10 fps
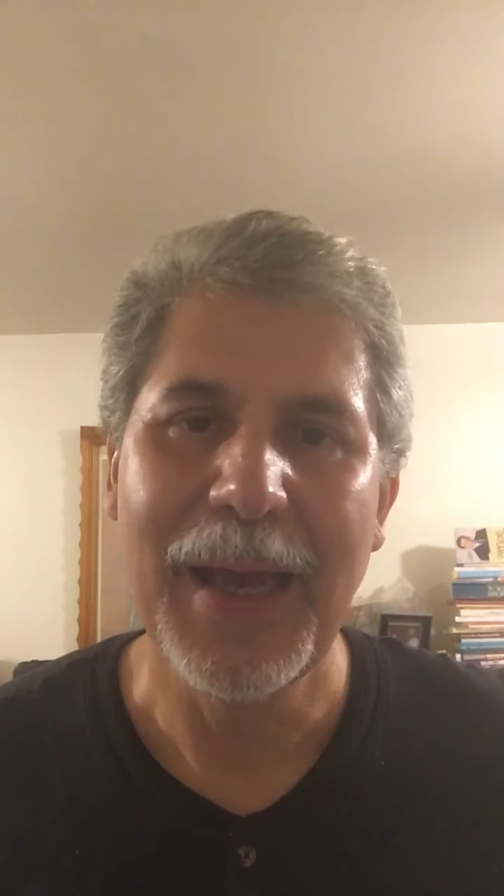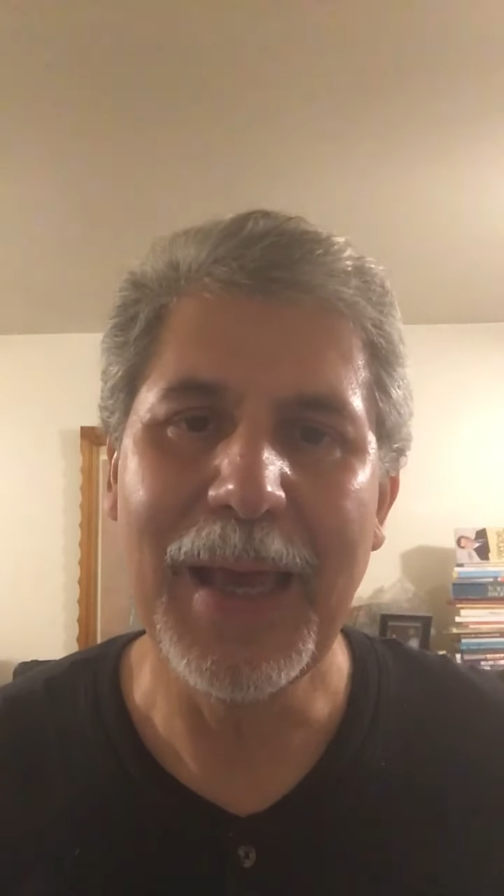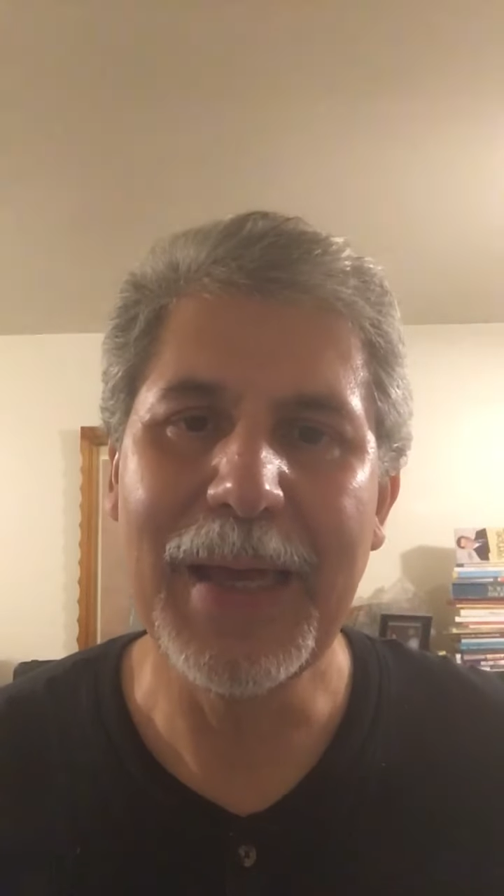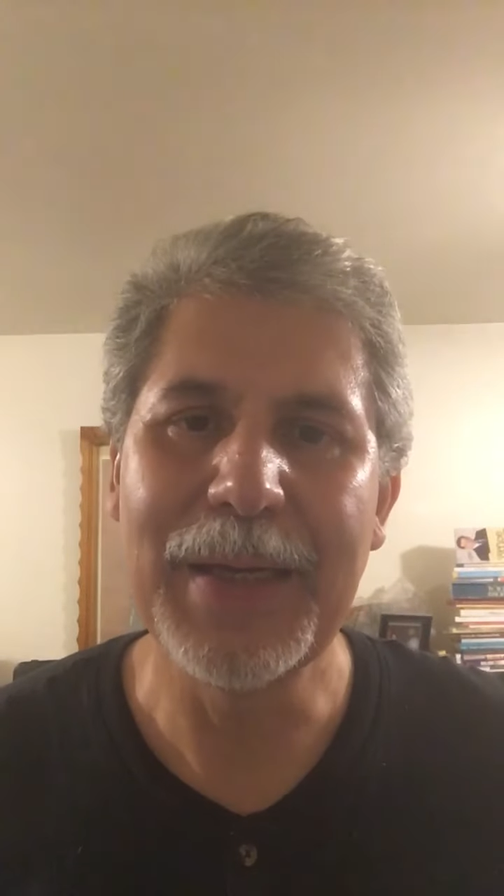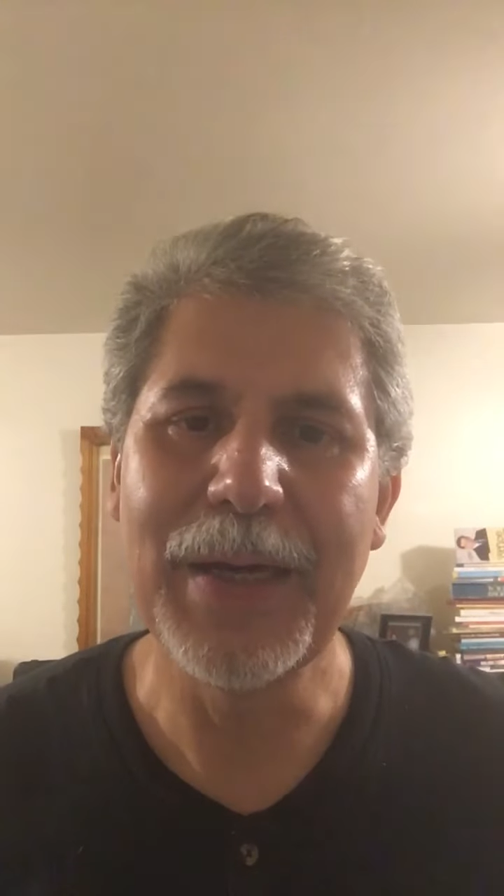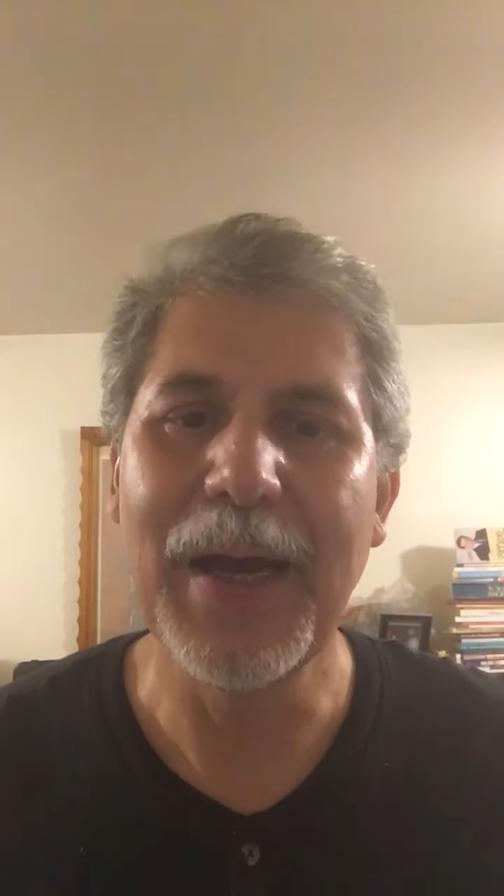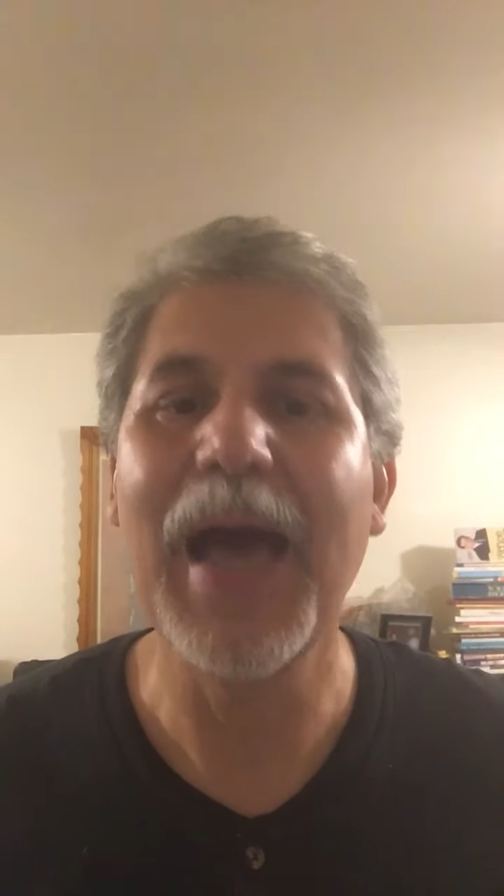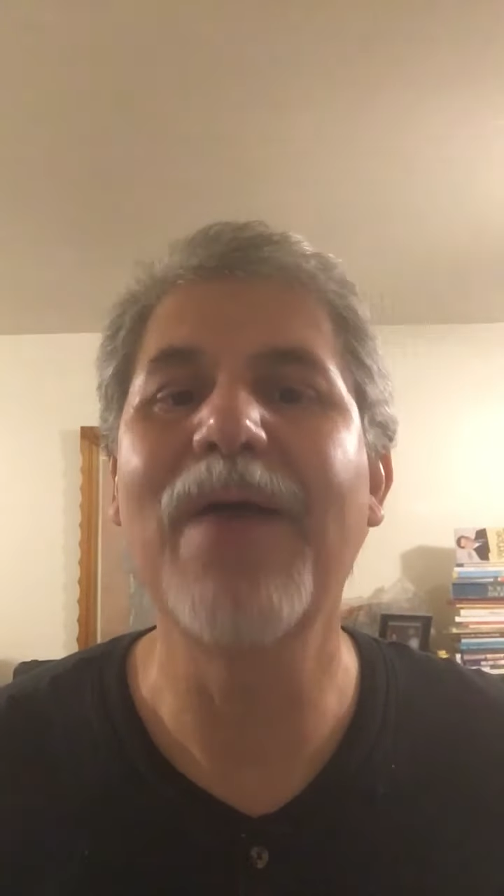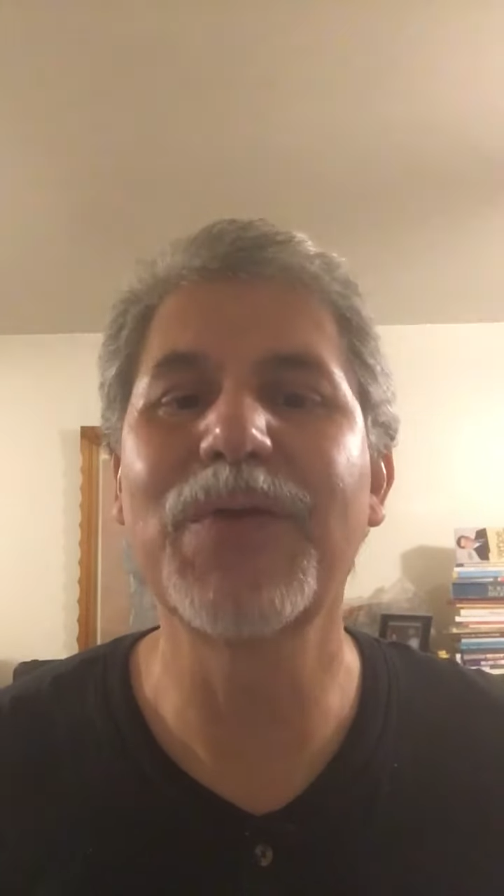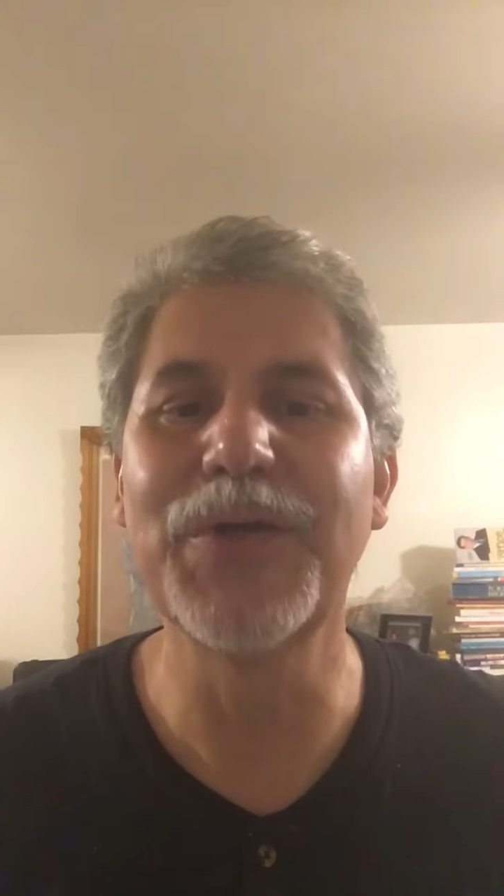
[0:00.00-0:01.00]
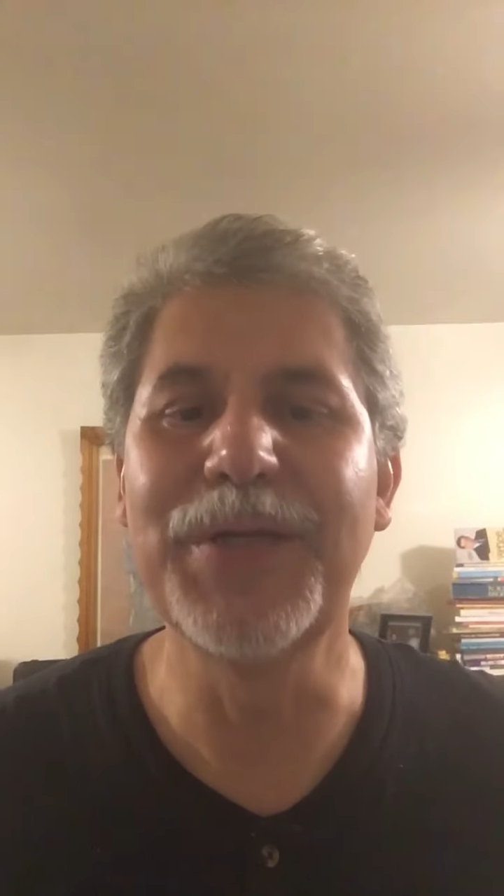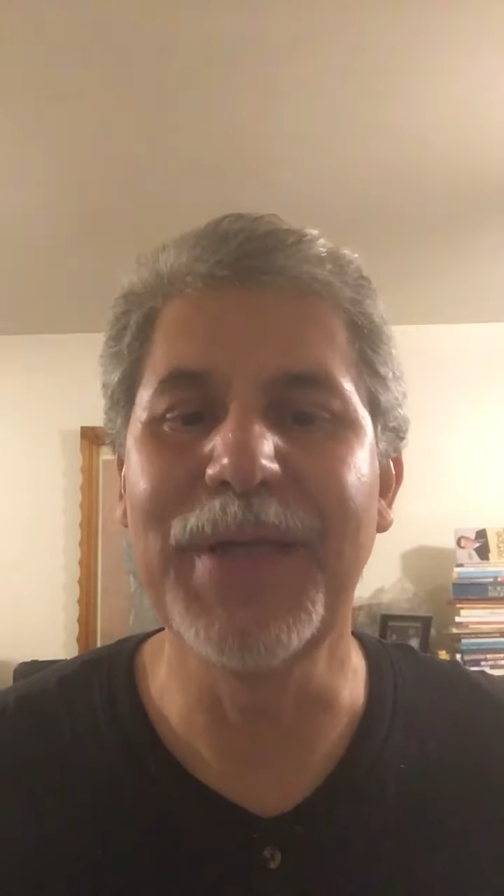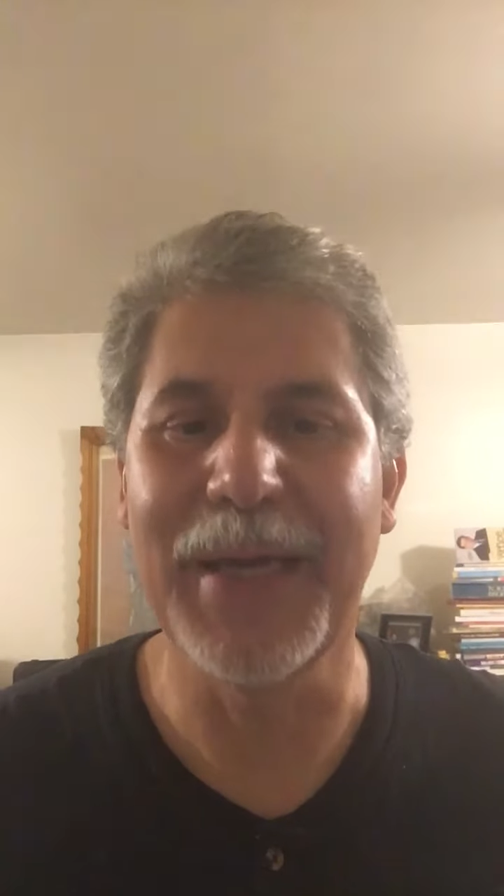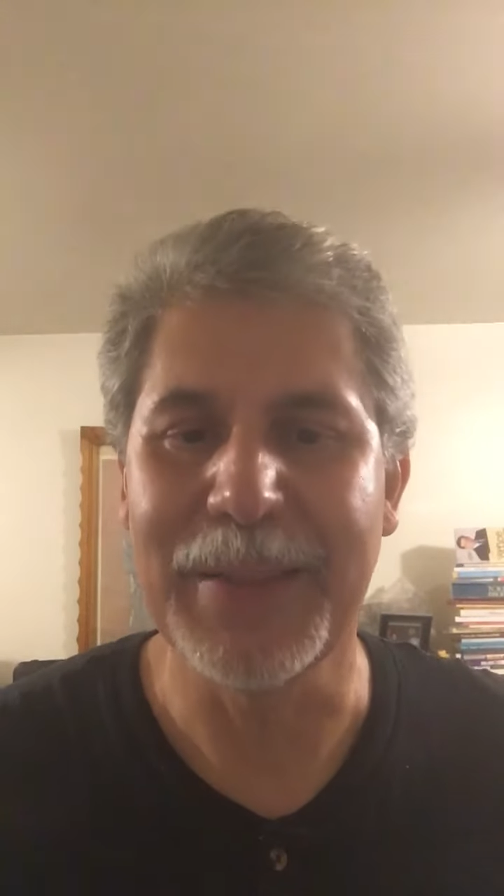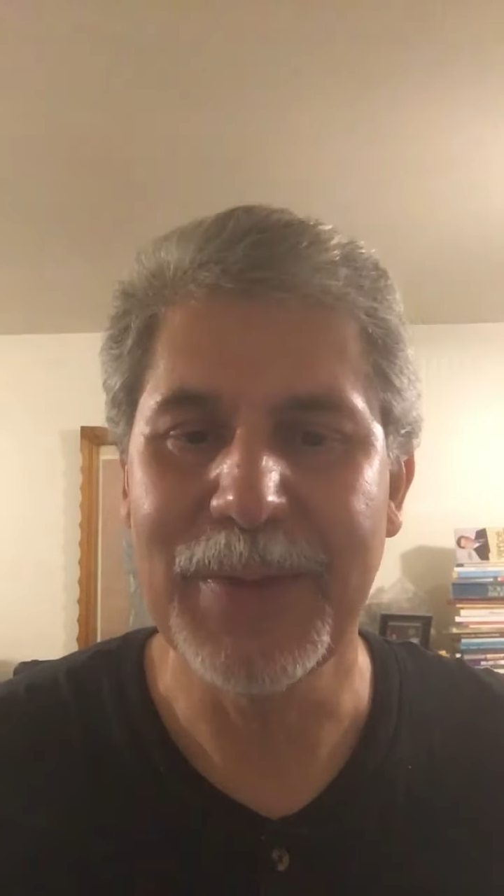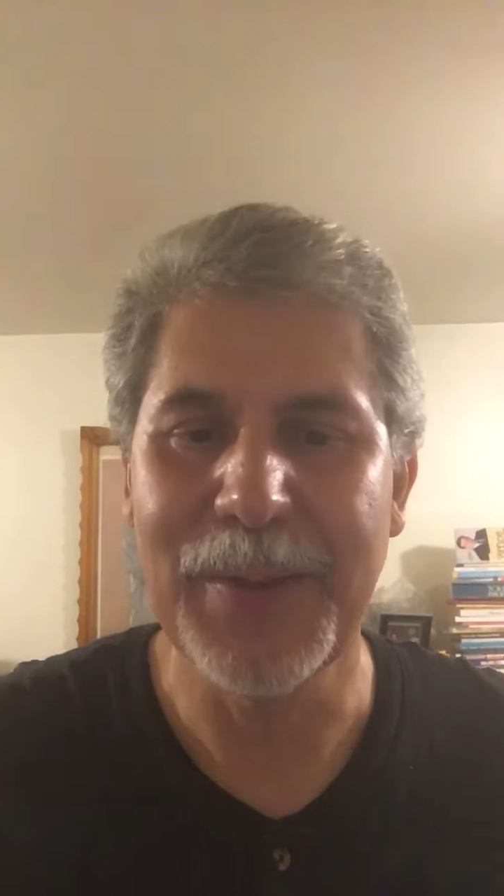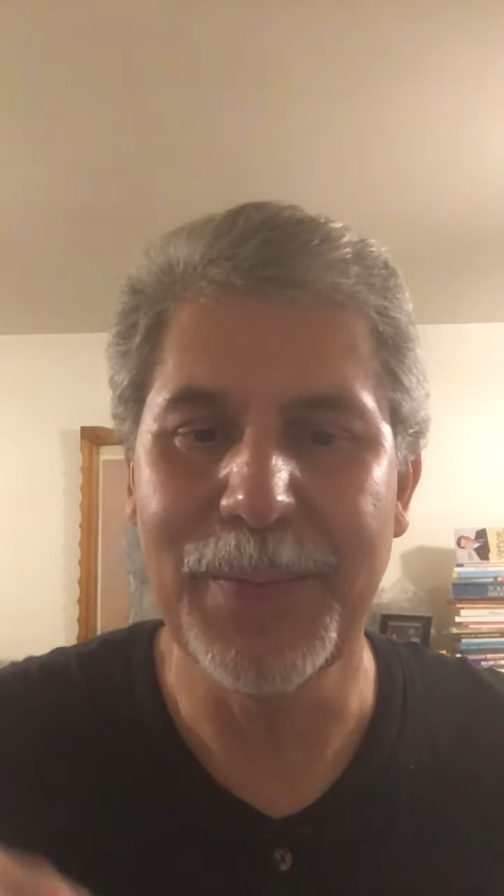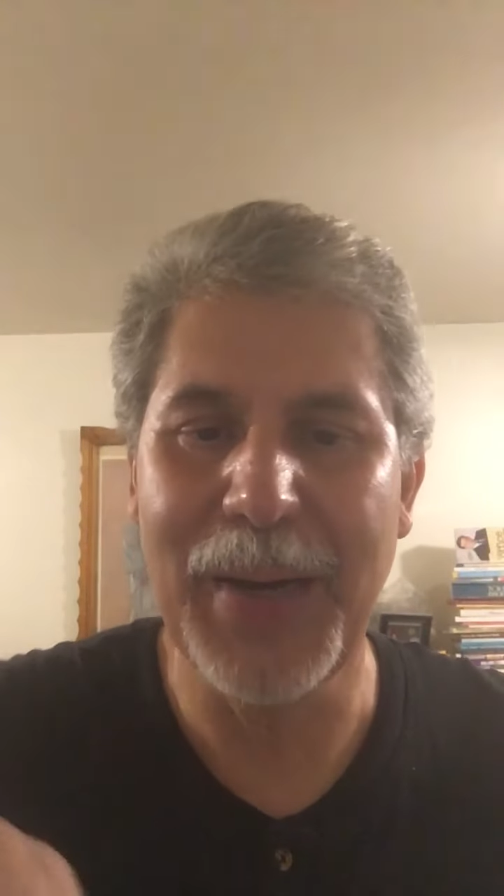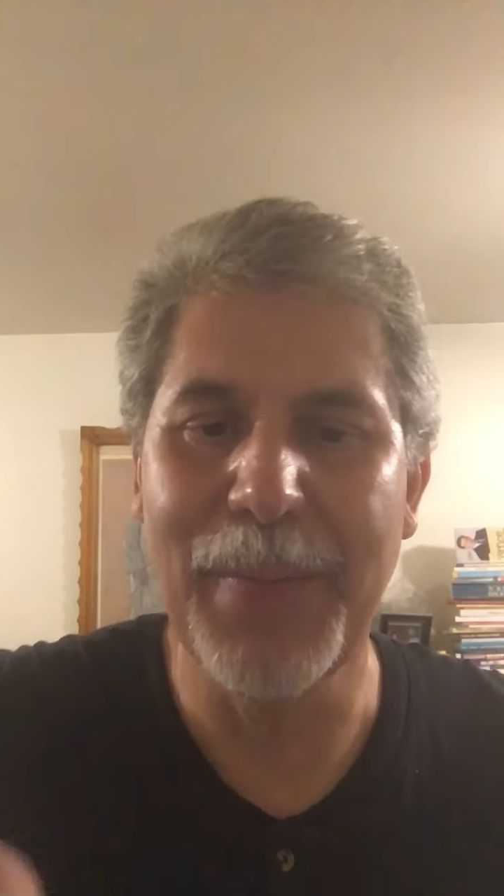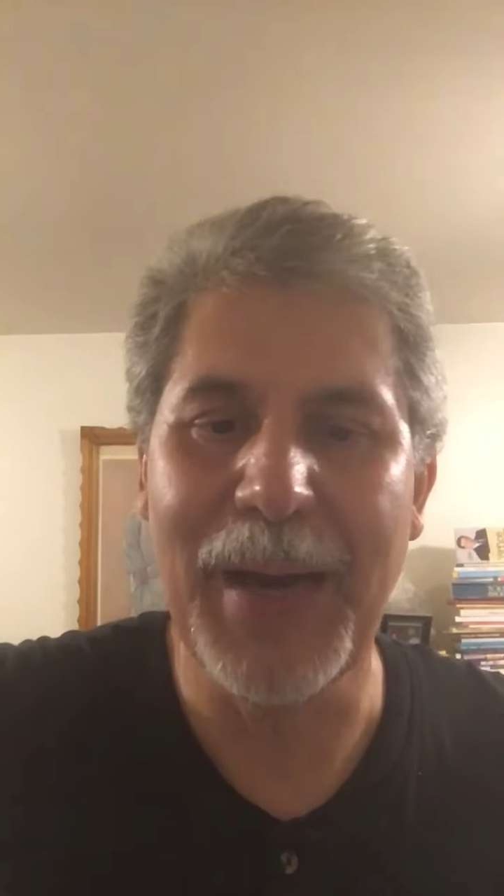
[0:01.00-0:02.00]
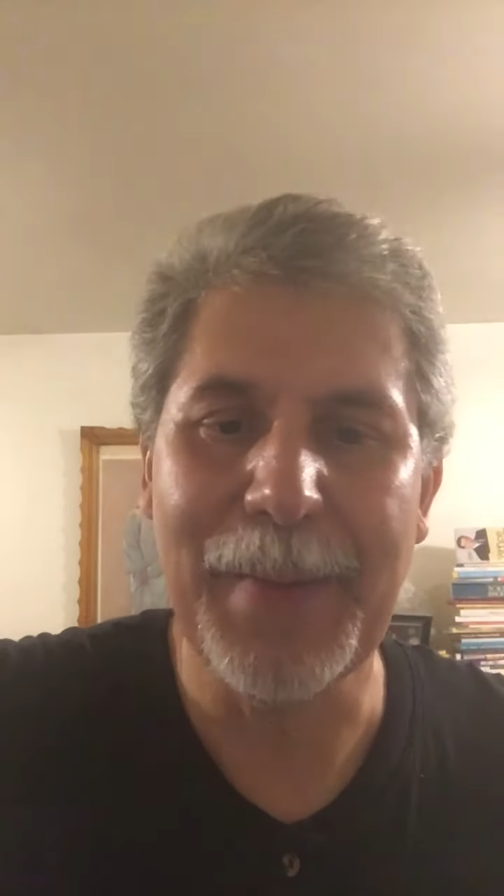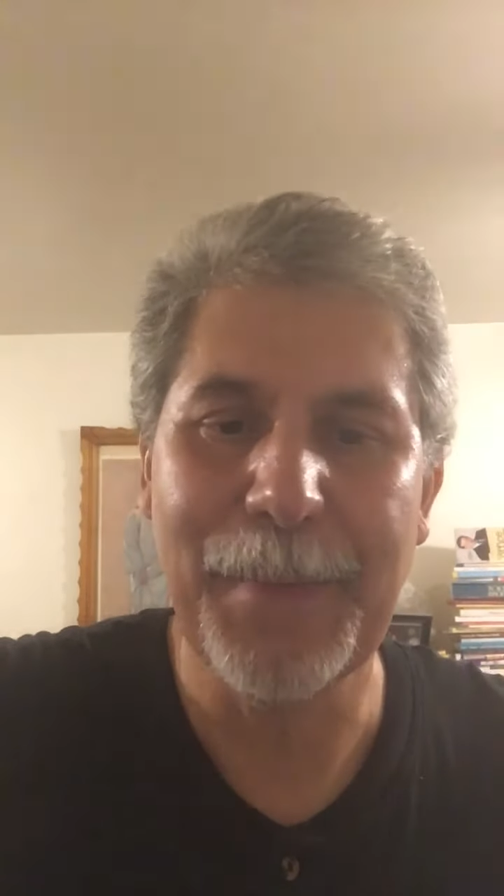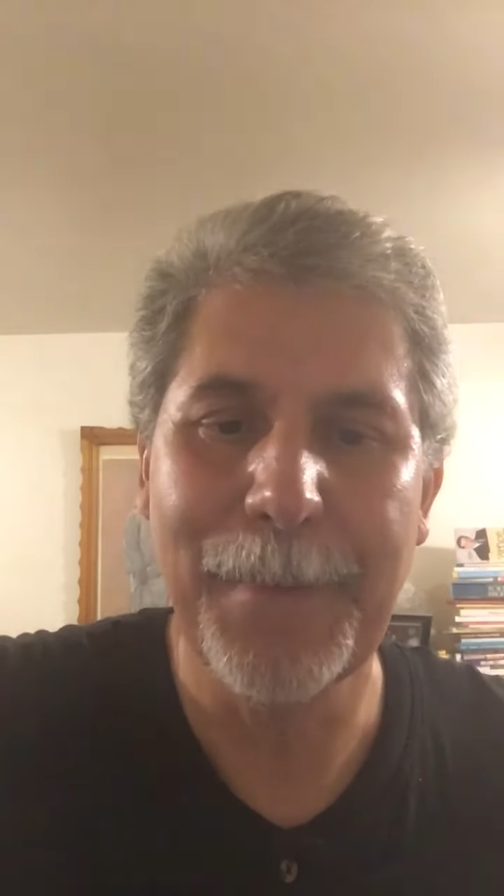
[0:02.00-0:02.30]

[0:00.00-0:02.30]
and have a good night. Bye-bye.